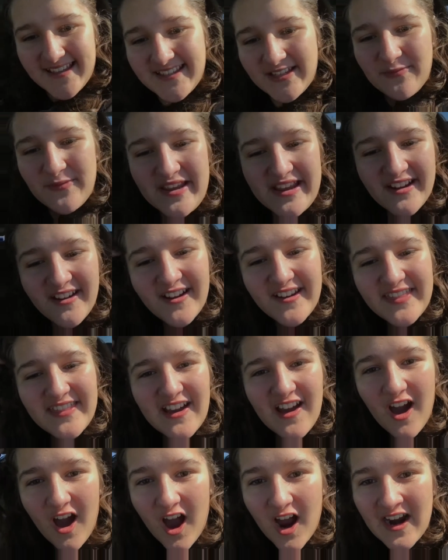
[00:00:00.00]
so we are in the
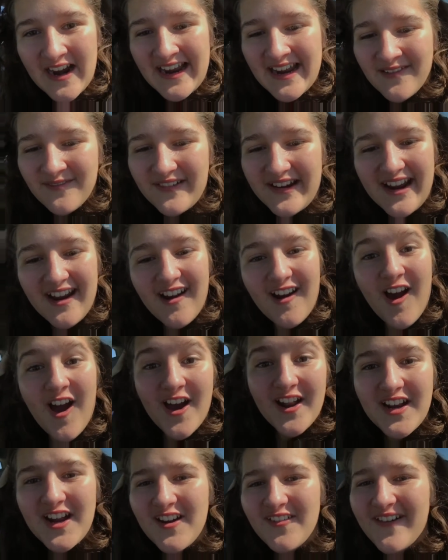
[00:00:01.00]
car, and we are
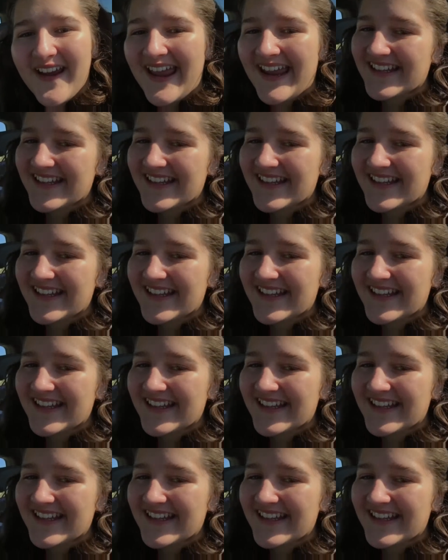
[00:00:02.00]
on our way